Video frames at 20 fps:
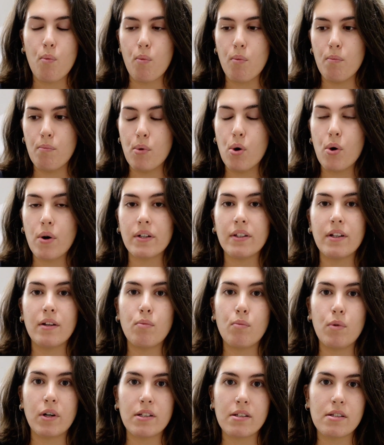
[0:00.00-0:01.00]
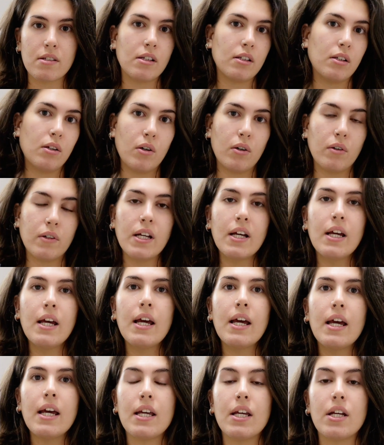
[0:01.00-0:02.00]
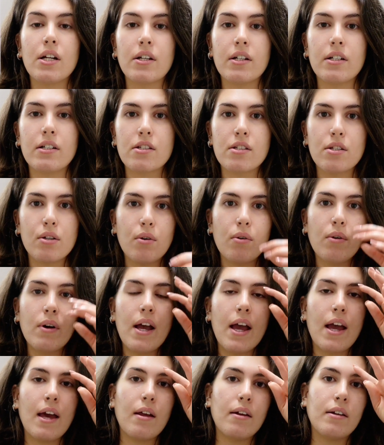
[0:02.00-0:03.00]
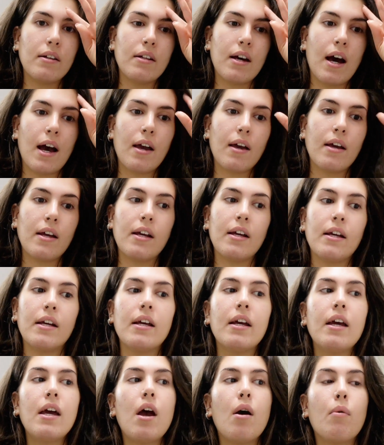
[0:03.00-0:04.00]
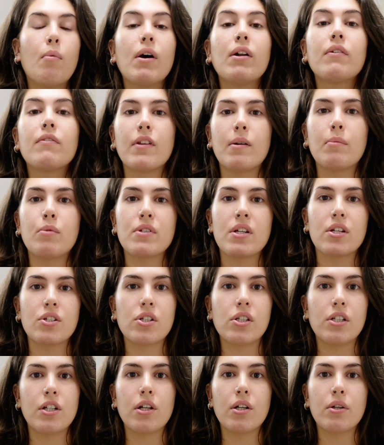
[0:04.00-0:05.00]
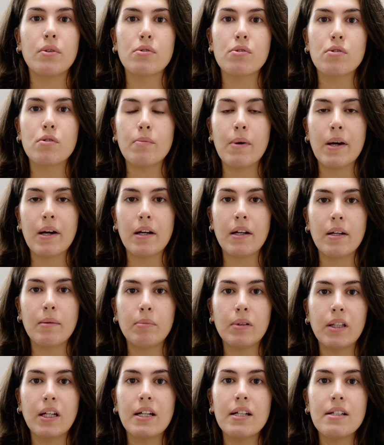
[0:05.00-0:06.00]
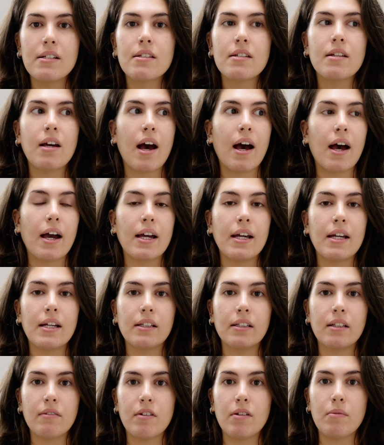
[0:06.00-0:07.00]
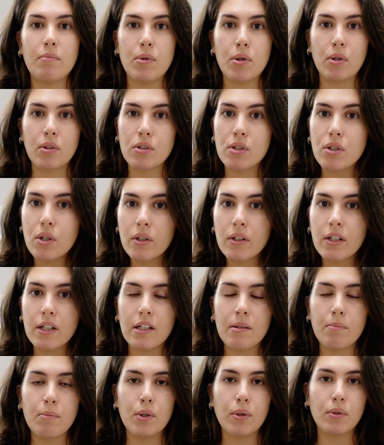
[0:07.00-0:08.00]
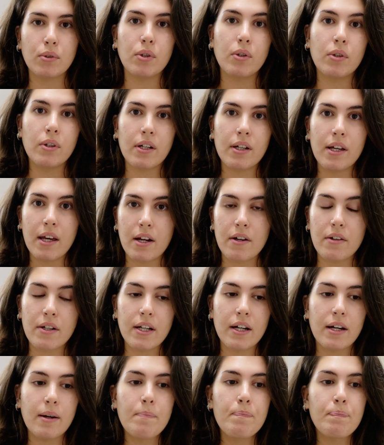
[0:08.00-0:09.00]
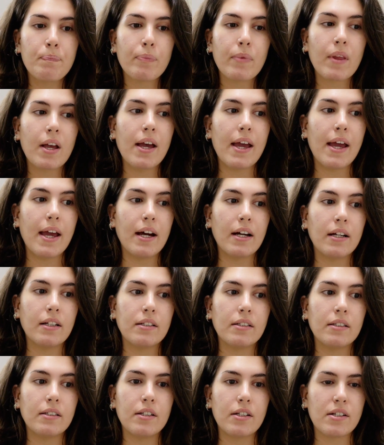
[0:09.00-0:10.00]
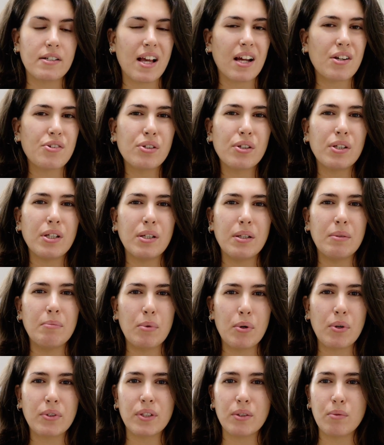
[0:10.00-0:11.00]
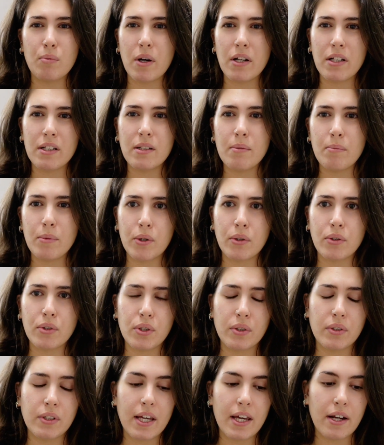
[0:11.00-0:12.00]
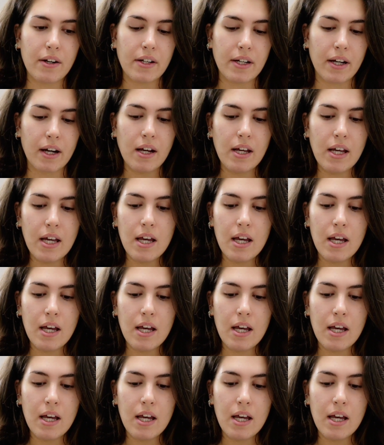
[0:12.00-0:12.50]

more than one salon here in Seoul. And one of them was actually close to my place. I live in Myeongdong, in the Myeongdong area, and there's actually more than one in the Myeongdong area,